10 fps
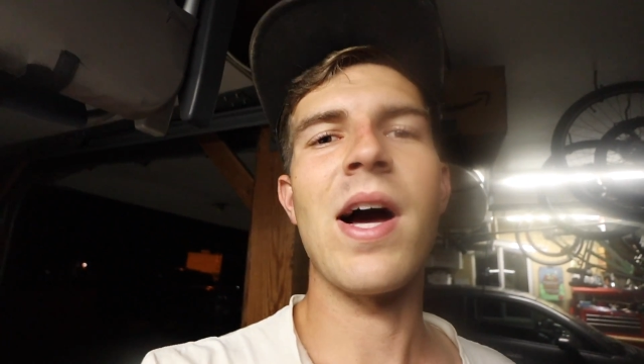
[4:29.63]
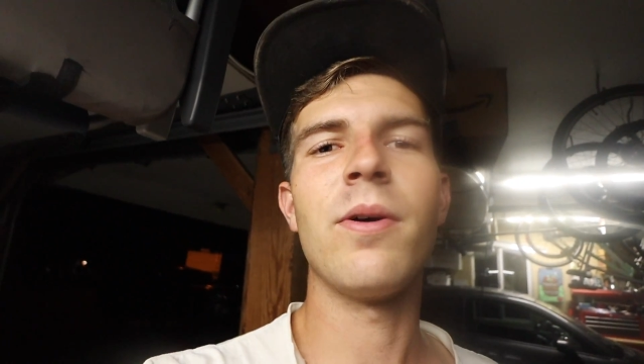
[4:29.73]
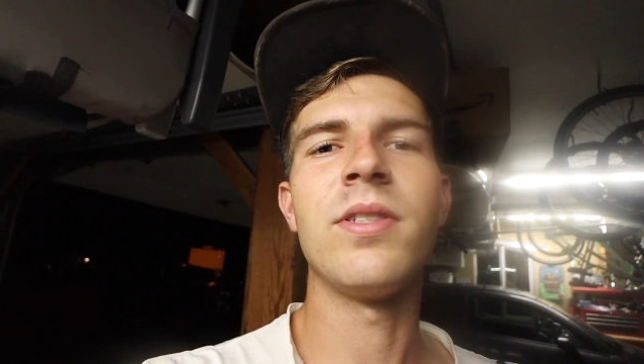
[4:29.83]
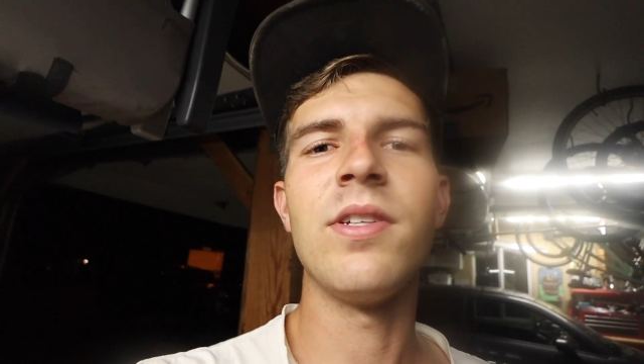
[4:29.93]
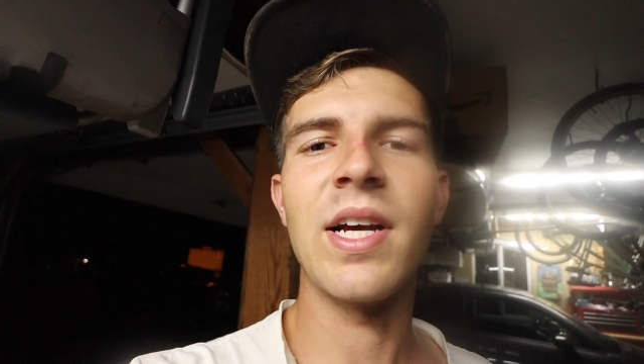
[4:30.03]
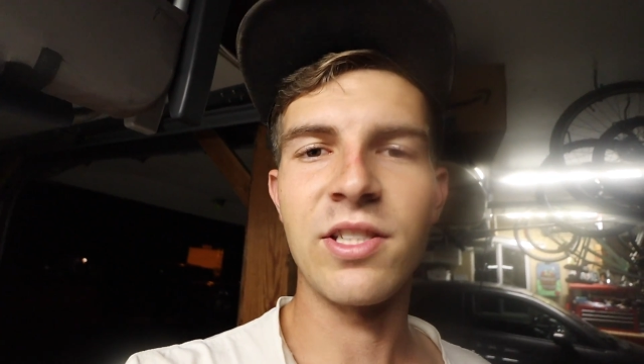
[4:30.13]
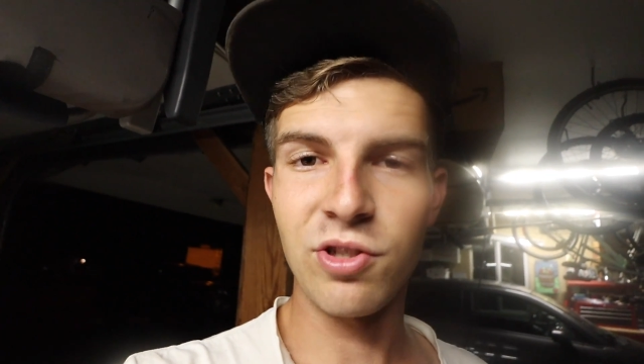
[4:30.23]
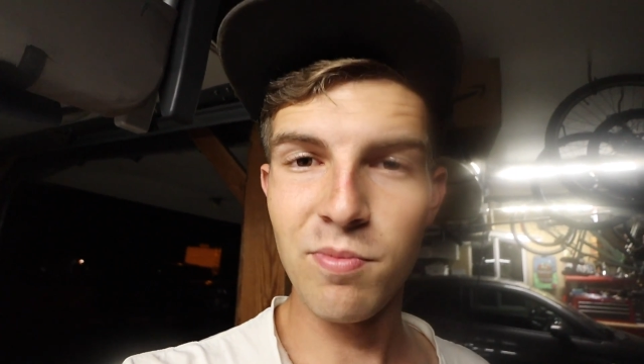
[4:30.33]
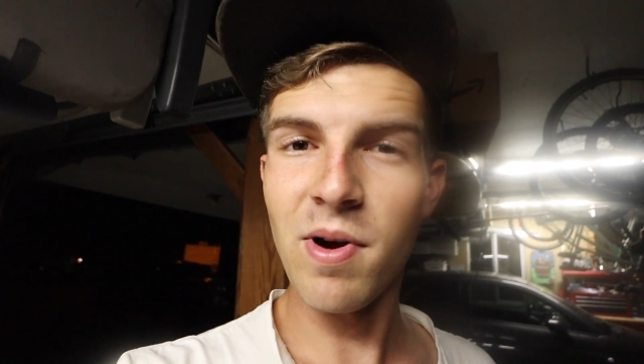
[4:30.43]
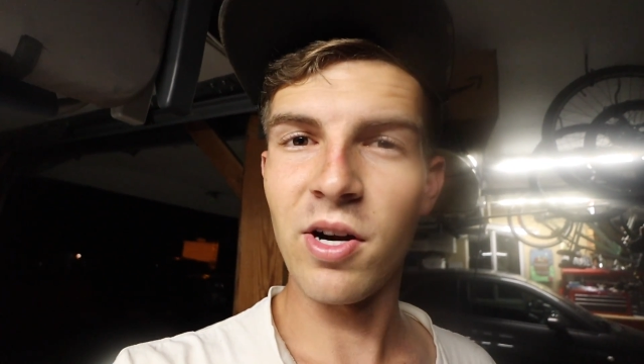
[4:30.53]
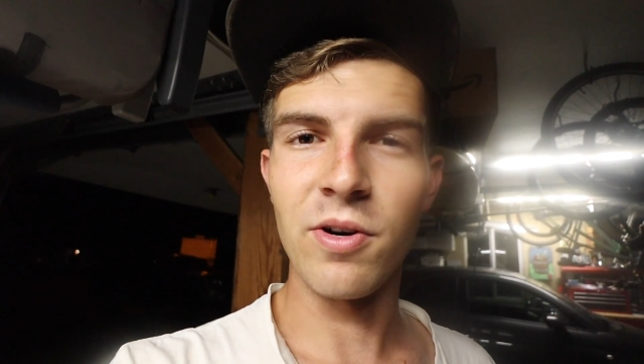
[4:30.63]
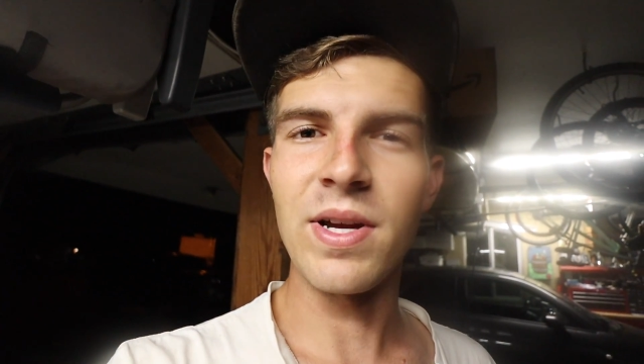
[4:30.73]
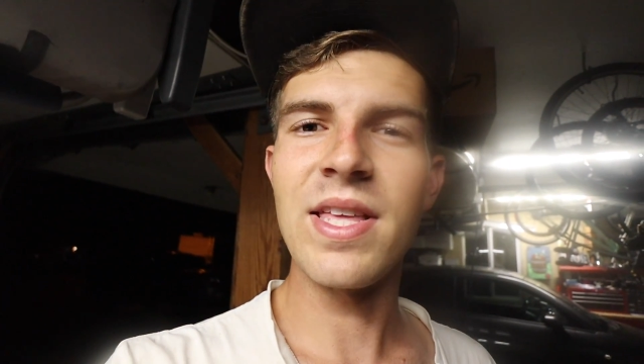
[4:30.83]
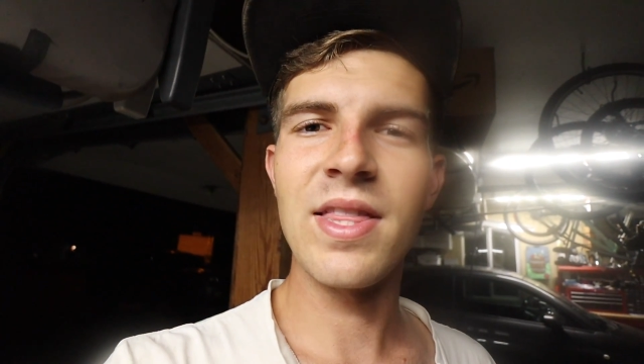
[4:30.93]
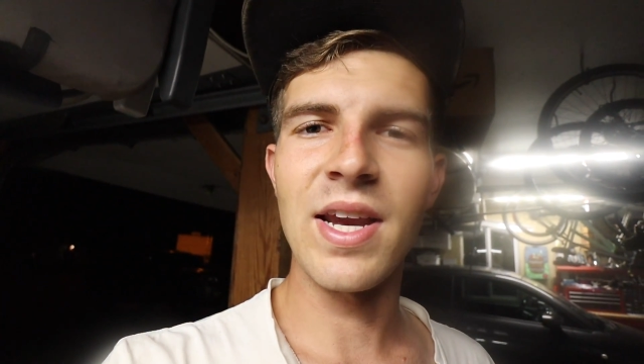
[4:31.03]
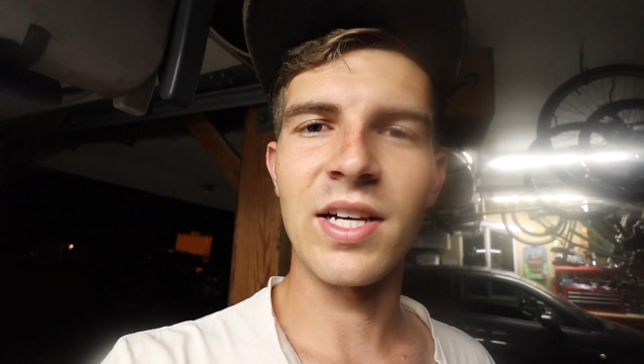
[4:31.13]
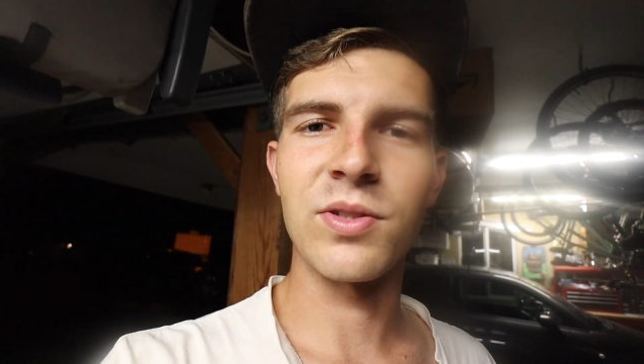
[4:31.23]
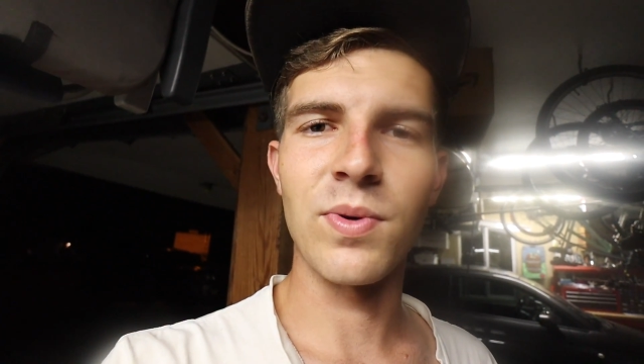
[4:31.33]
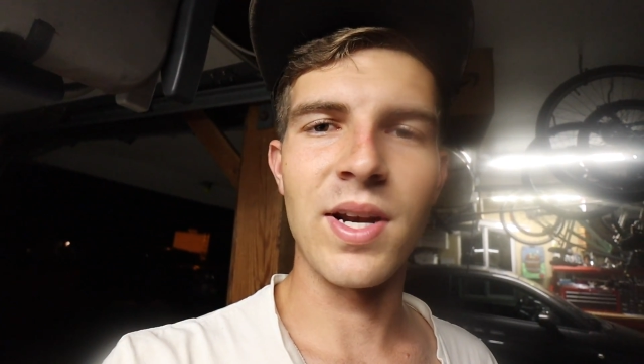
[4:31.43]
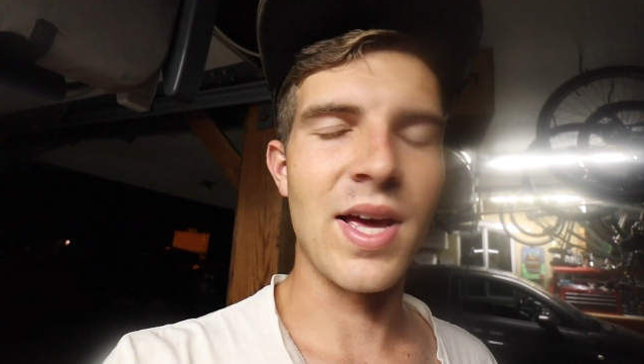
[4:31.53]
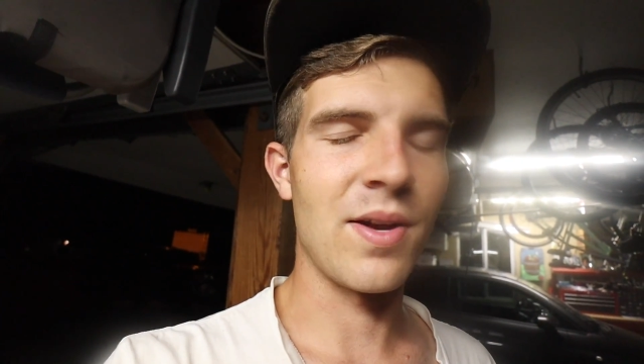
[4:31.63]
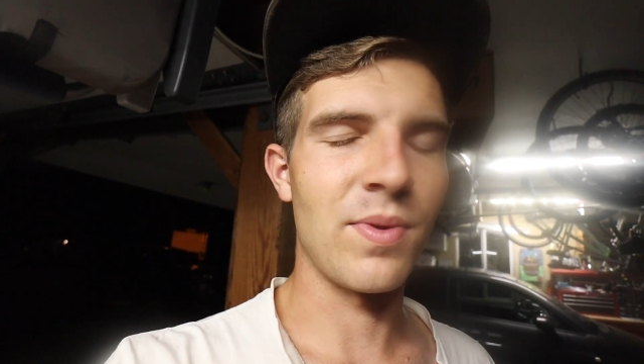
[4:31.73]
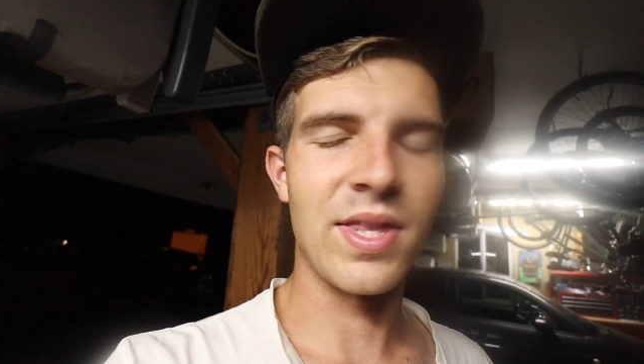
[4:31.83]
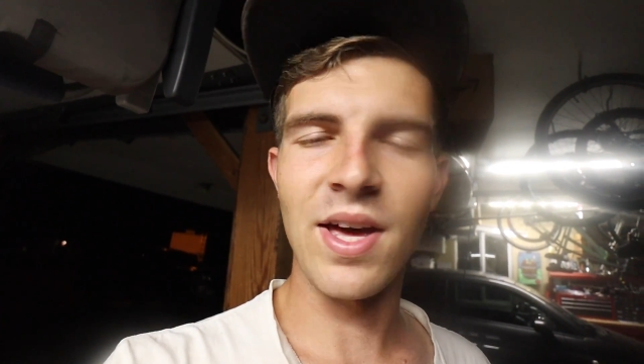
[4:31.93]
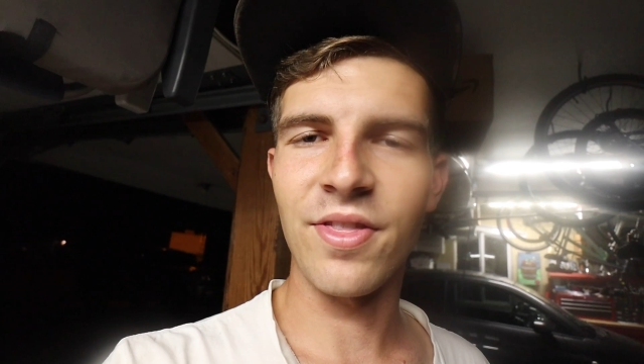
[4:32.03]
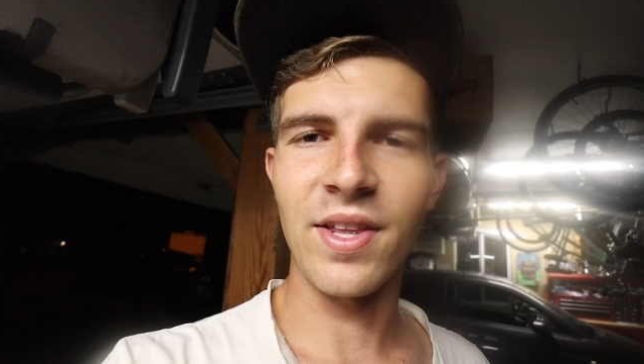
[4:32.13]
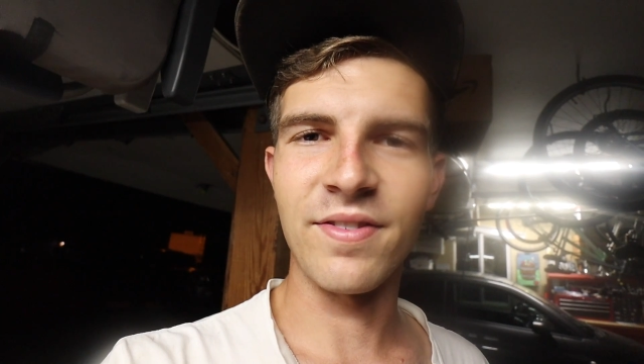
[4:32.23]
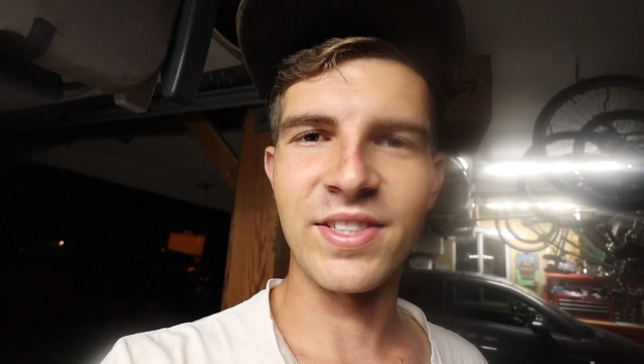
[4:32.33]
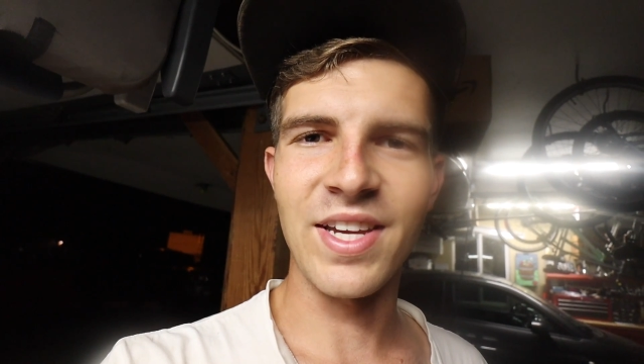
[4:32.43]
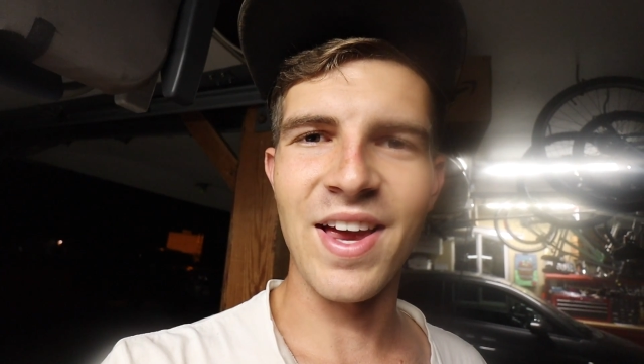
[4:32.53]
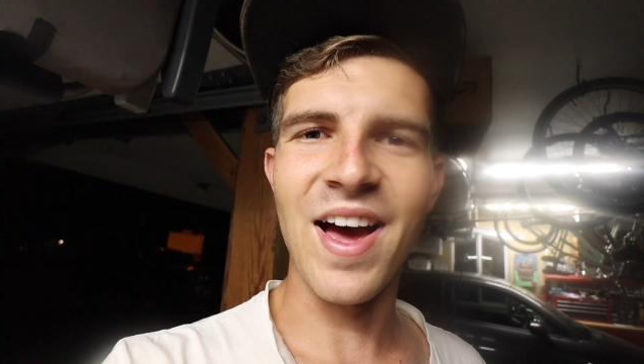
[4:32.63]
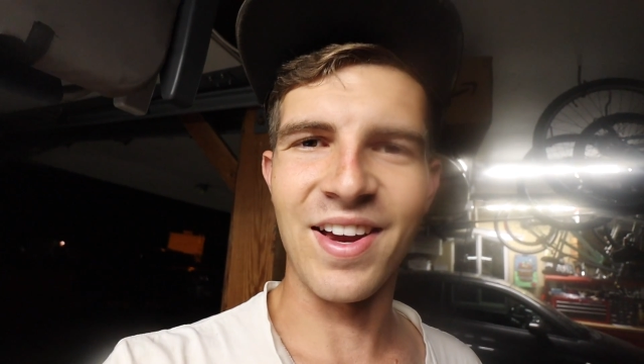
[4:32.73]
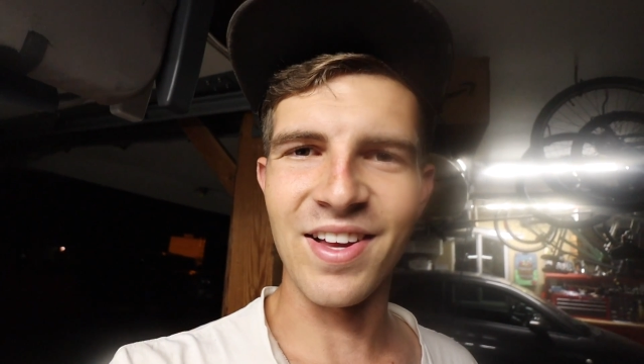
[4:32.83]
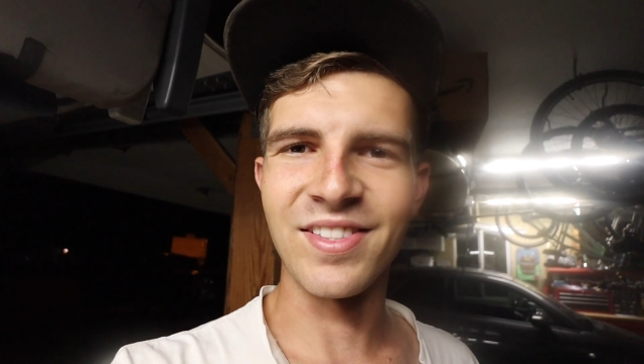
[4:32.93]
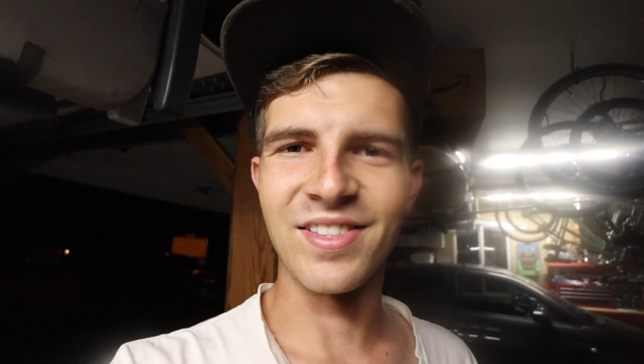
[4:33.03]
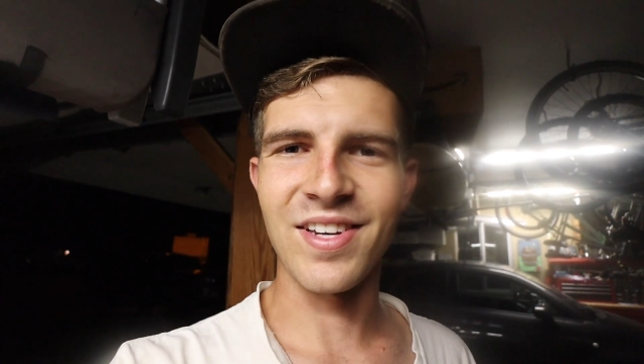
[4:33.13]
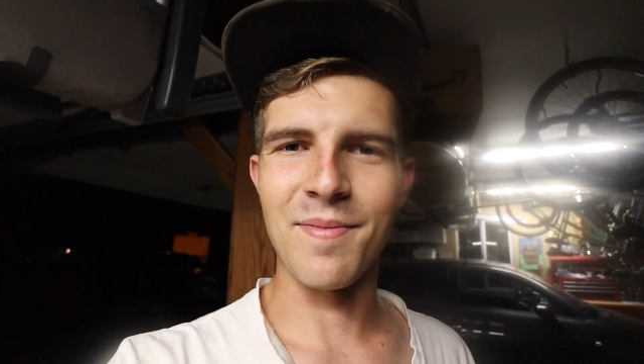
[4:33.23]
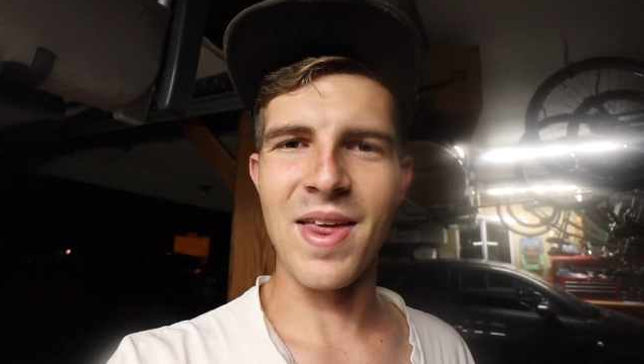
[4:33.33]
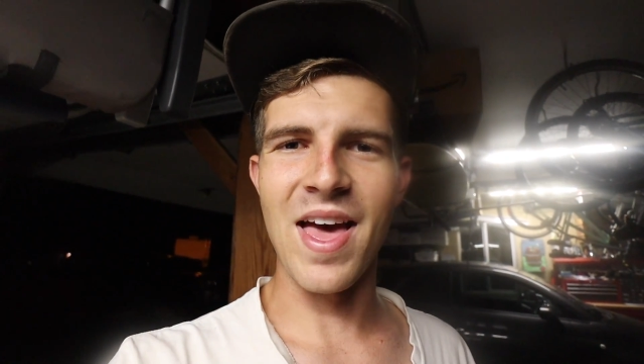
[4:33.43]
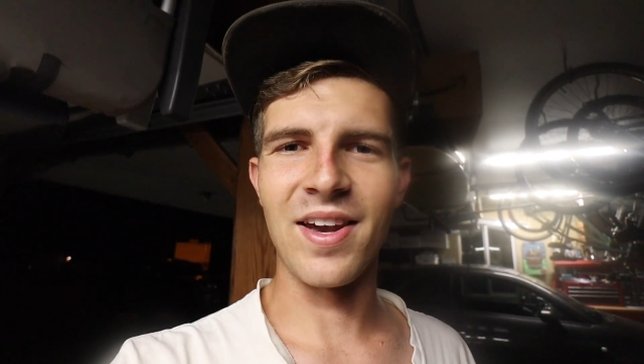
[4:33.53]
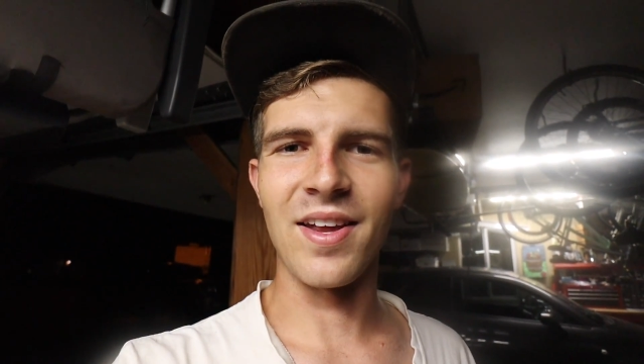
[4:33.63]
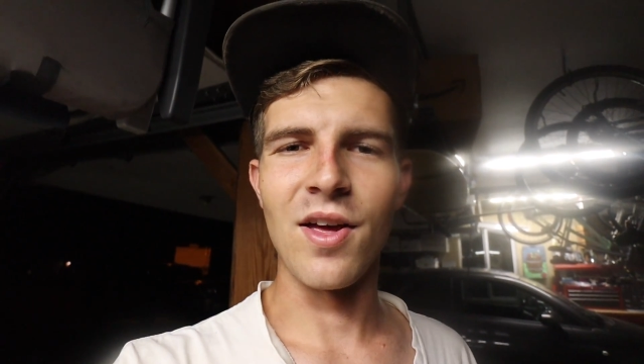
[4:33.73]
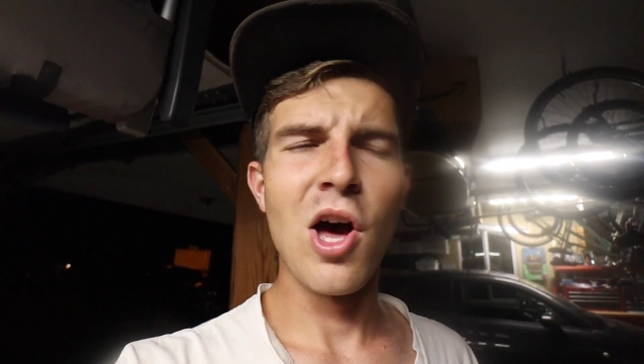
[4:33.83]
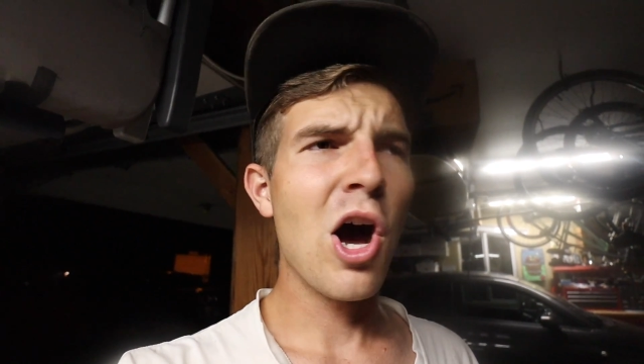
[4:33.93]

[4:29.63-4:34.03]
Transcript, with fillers: I will see you guys tomorrow in the next one, and with nothing left to say, I guess it's time to end it.